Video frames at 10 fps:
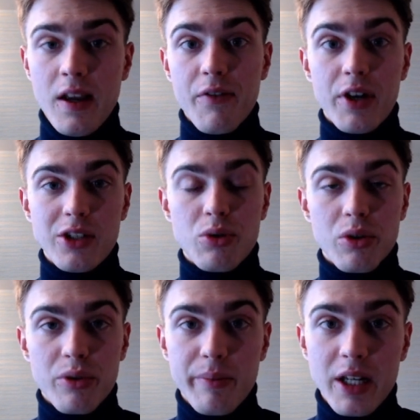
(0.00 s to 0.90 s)
Very strong
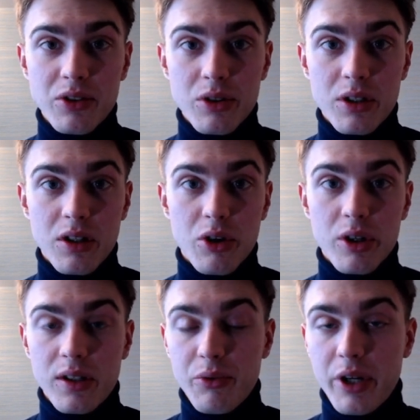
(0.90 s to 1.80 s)
Grandmaster,
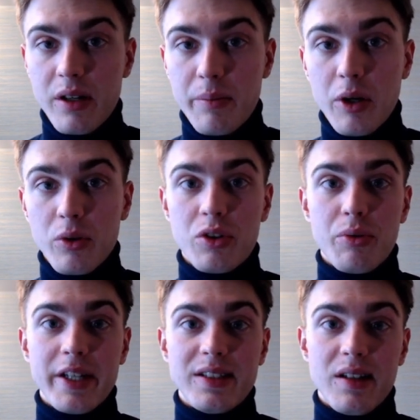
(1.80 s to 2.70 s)
currently rated about
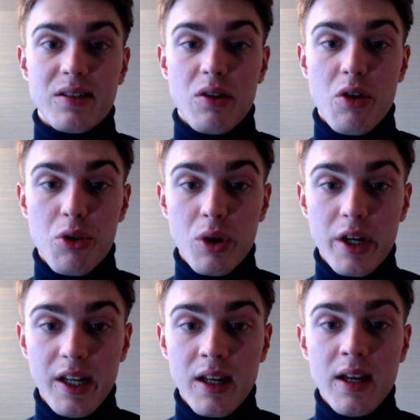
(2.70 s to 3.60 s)

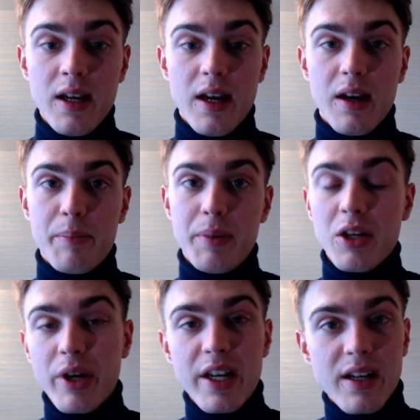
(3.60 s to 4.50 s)
2630. Peak
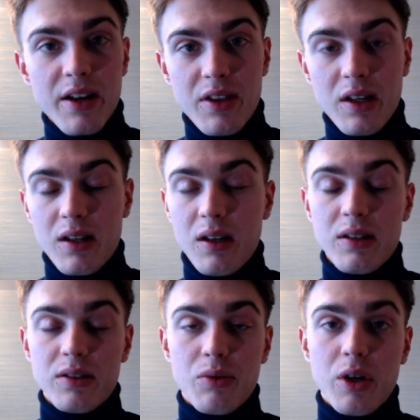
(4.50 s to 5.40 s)
rating I think
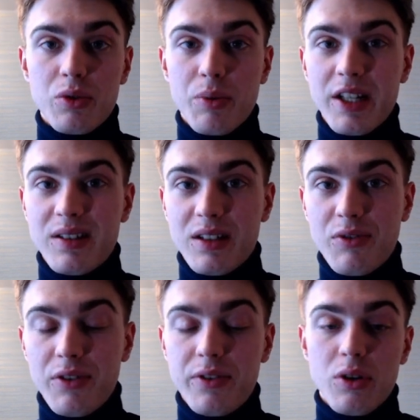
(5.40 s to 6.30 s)
is around
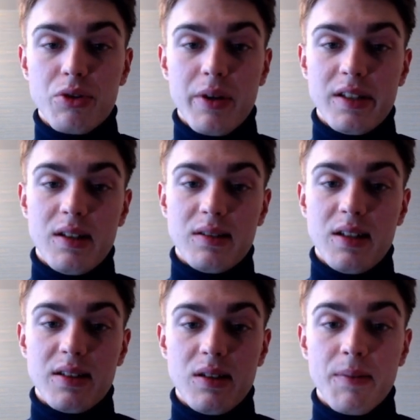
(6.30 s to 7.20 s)
2650 or
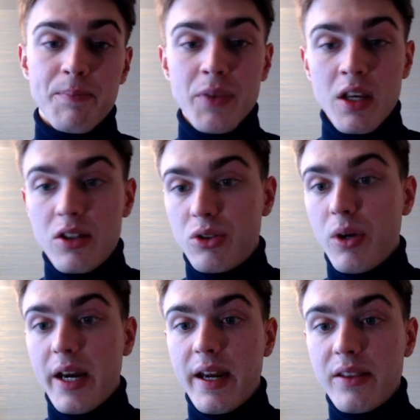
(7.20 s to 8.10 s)
2660. So
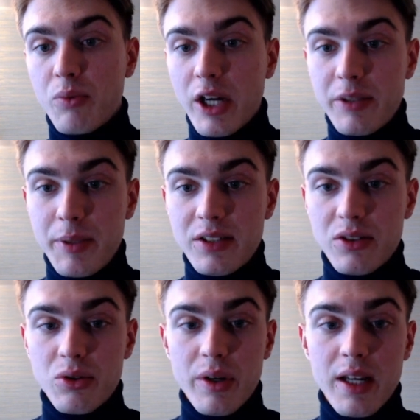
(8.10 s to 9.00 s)
I had the white pieces
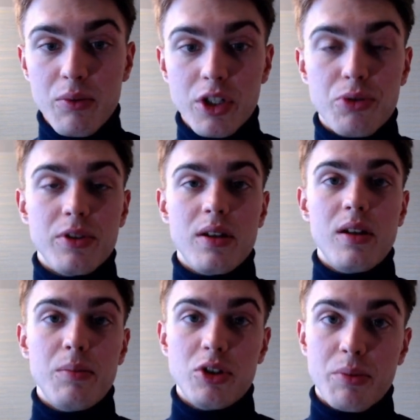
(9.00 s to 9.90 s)
today, which was a
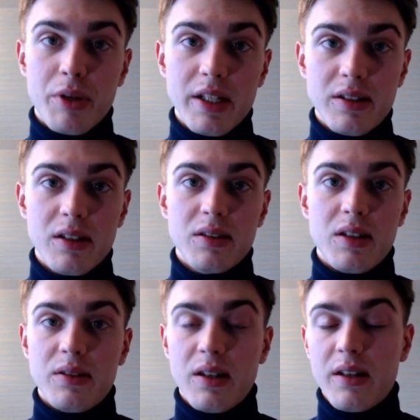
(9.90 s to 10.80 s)
little bit surprising
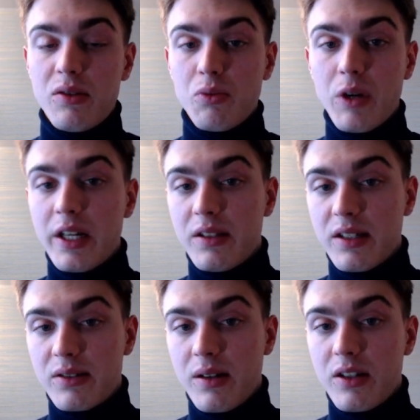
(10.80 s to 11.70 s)
since I had white
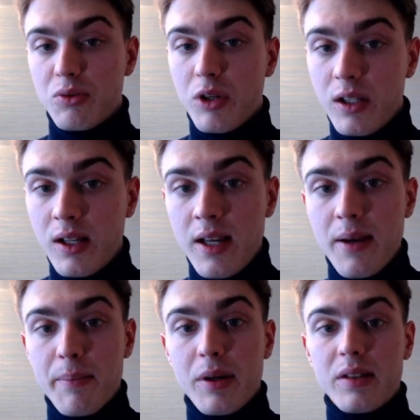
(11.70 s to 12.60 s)
yesterday as well.
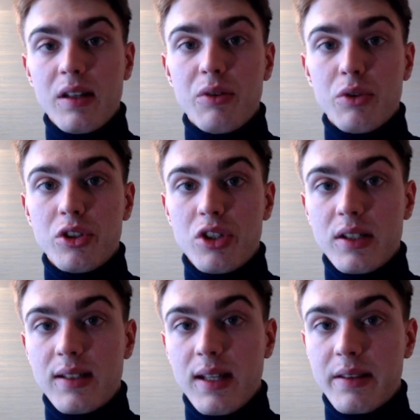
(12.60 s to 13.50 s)
But it was
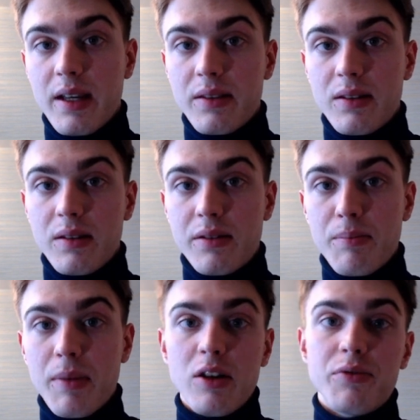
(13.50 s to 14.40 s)
just like that
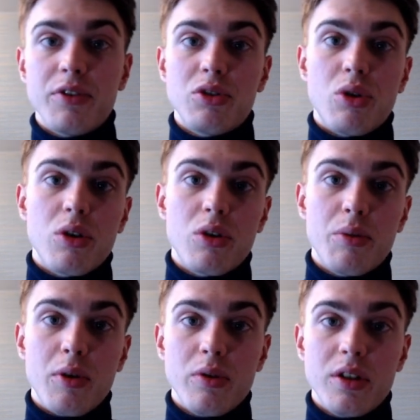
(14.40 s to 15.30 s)
many of the stronger
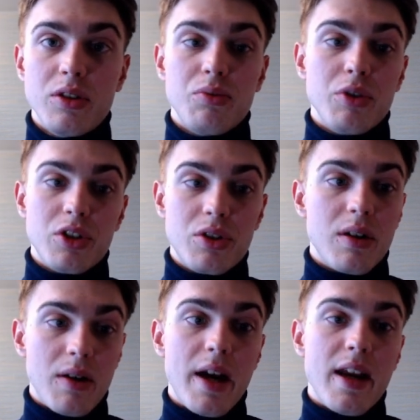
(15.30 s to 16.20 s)
opponents, which
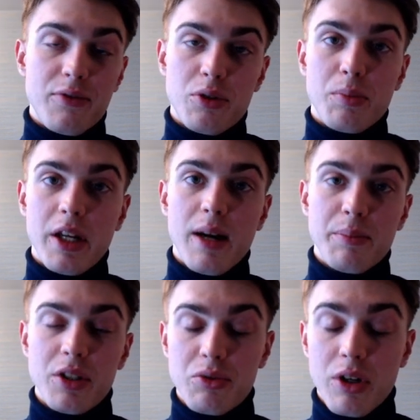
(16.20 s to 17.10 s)
I have to play up
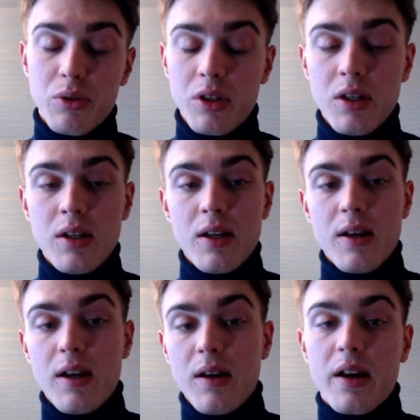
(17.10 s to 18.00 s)
this round,
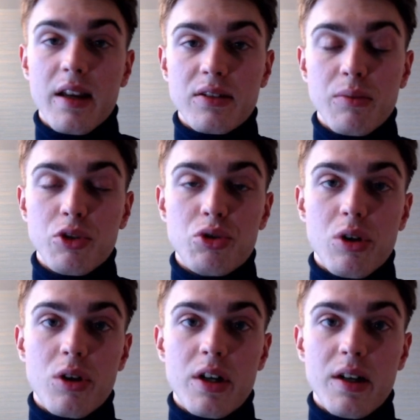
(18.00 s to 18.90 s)
against someone
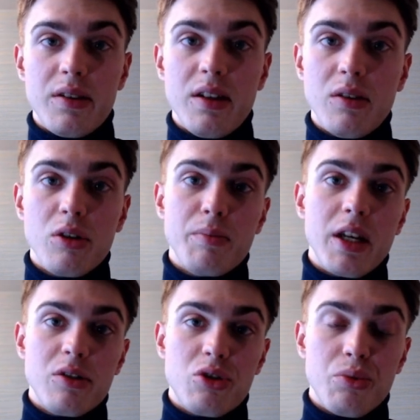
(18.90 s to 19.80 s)
stronger, did not
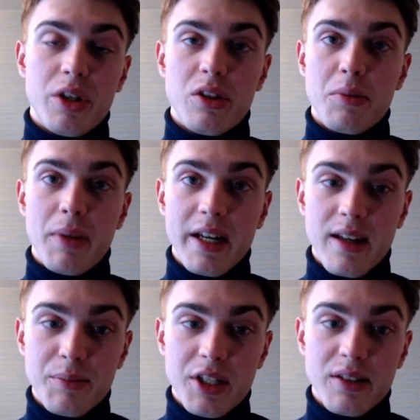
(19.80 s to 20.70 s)
manage to win their black
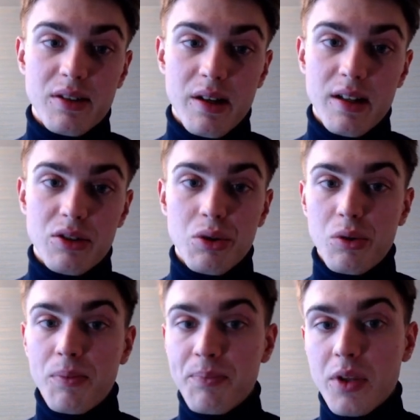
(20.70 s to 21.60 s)
games yesterday,
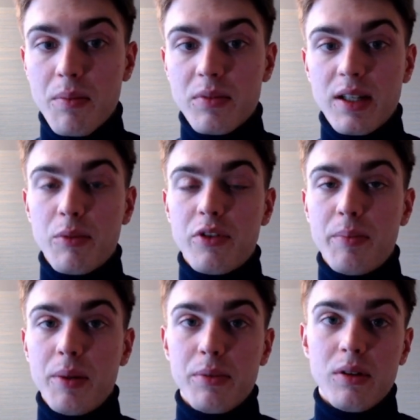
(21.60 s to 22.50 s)
so some of the
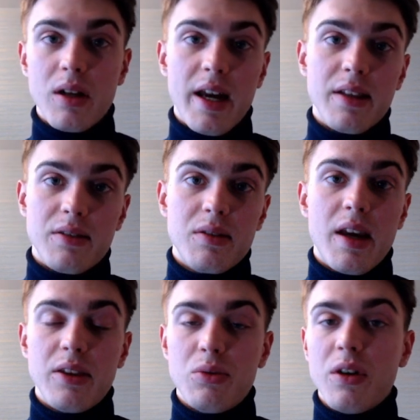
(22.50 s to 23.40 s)
people had
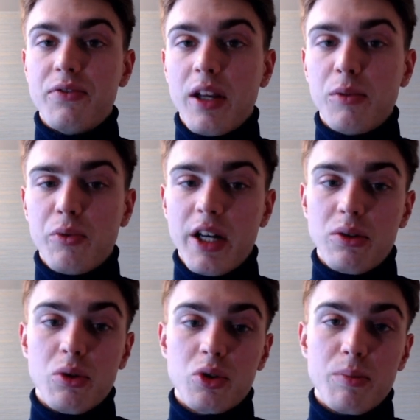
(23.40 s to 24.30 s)
to have double white.
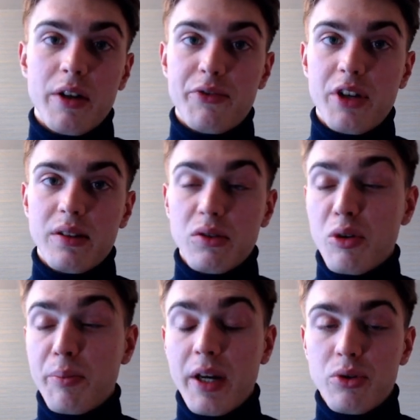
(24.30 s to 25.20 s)
Also my friend and
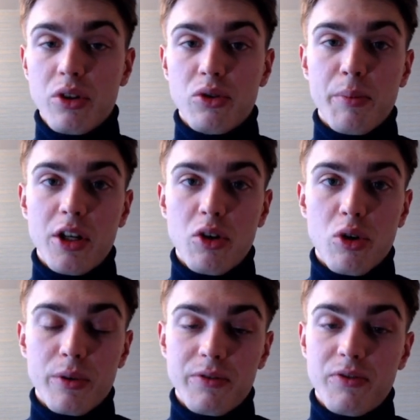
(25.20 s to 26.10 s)
compatriot Dominic
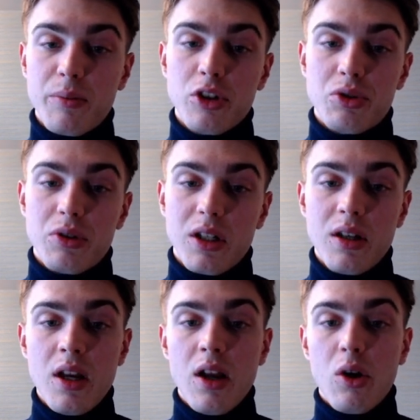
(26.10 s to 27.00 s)
Horvath from Austria
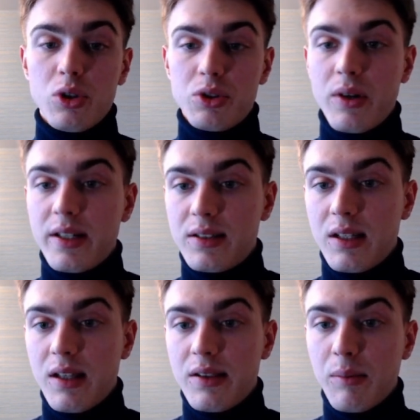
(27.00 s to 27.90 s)
also has
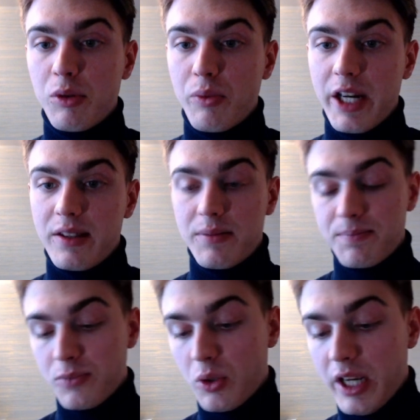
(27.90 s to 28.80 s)
double white
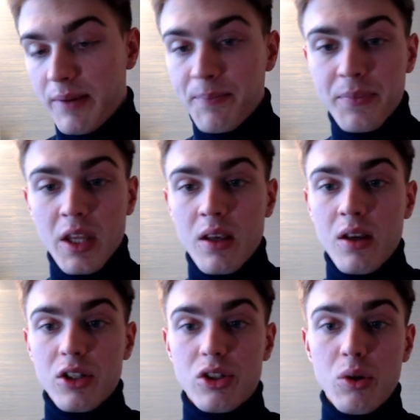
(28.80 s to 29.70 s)
today.
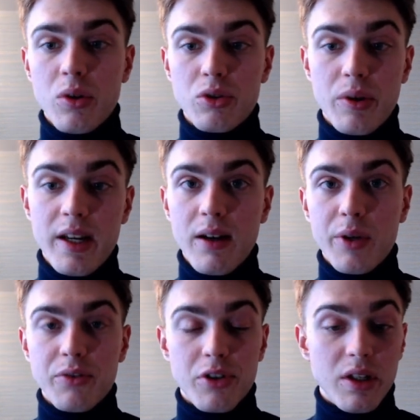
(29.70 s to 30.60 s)
So today I
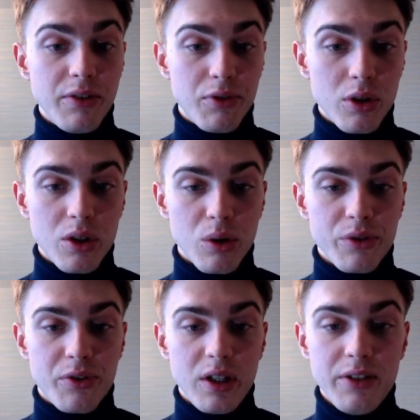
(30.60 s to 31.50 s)
went for d4, not
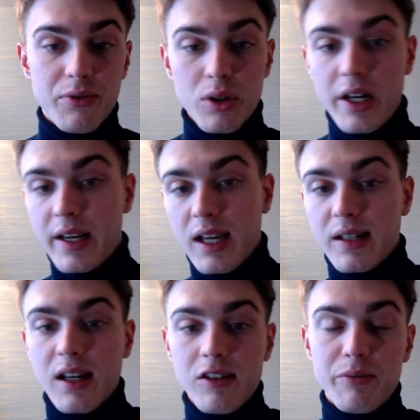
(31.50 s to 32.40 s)
for e4, again
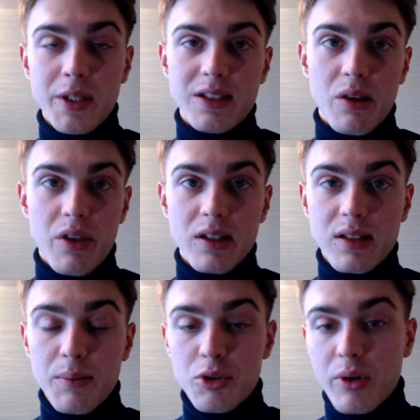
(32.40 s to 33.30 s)
kind of mixing things
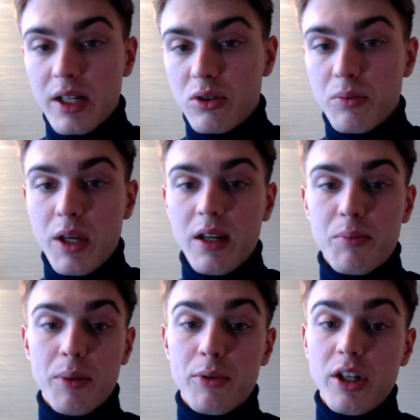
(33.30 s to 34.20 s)
up, trying to make
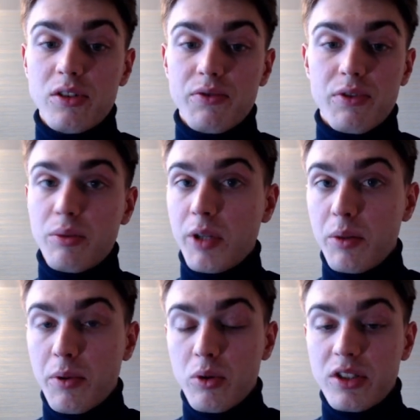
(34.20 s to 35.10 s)
preparation for my
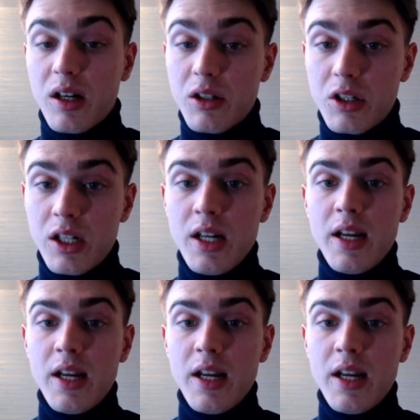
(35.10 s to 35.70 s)
opponents harder,